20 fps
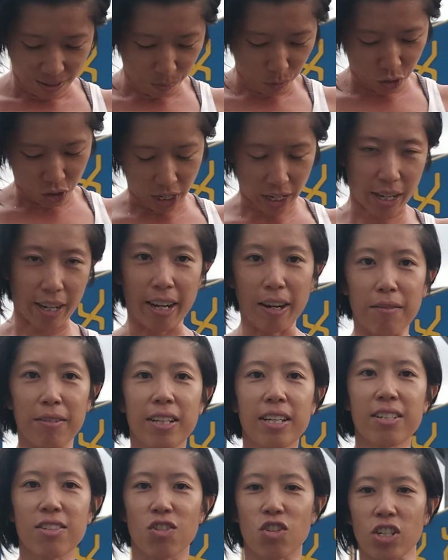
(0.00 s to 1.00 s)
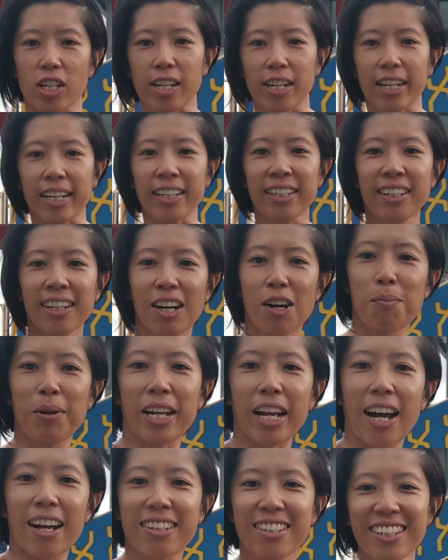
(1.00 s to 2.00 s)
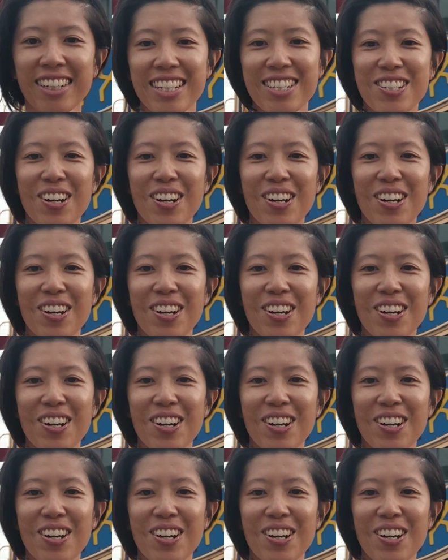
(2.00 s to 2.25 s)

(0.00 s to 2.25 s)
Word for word: Shaking, everything is jiggling. Oh my god.